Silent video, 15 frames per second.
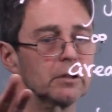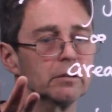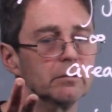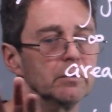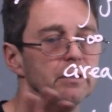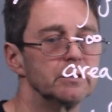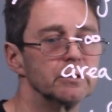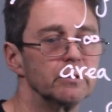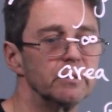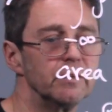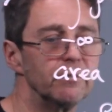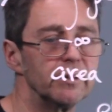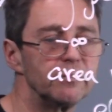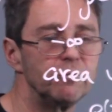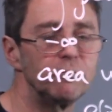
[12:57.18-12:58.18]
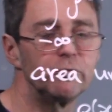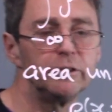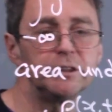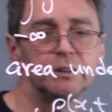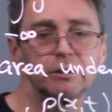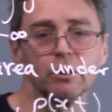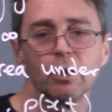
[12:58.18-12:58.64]
Right, so if I
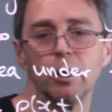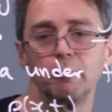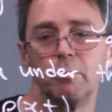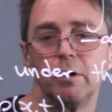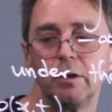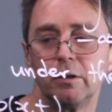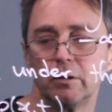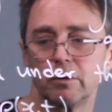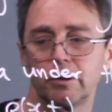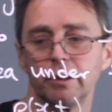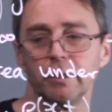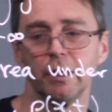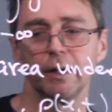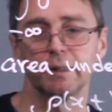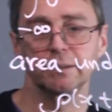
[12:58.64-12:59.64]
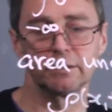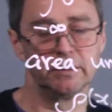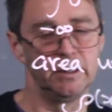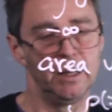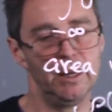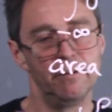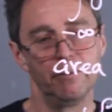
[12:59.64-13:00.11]
freeze time, look in x,
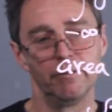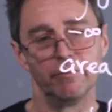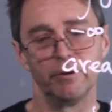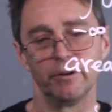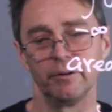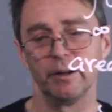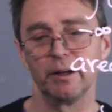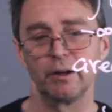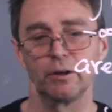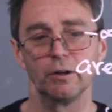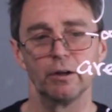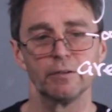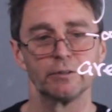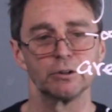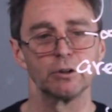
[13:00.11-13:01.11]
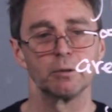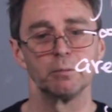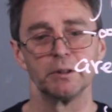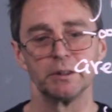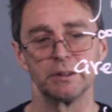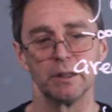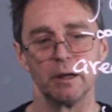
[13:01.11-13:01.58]
the area under that curve has got to be
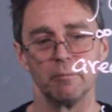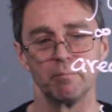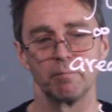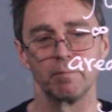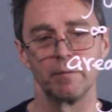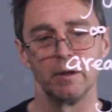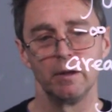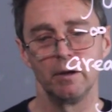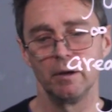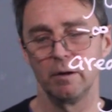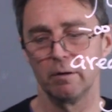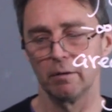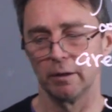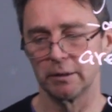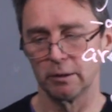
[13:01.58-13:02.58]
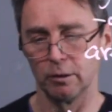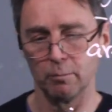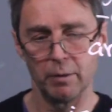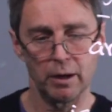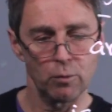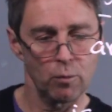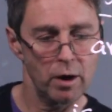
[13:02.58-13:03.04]
the same. All right, so no
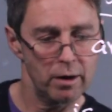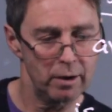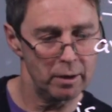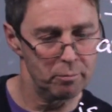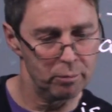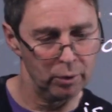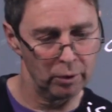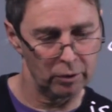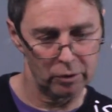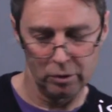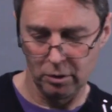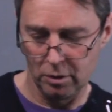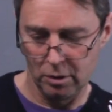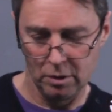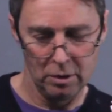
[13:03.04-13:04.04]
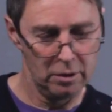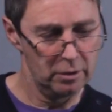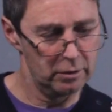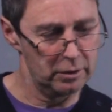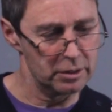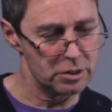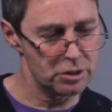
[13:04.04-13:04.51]
matter where I put these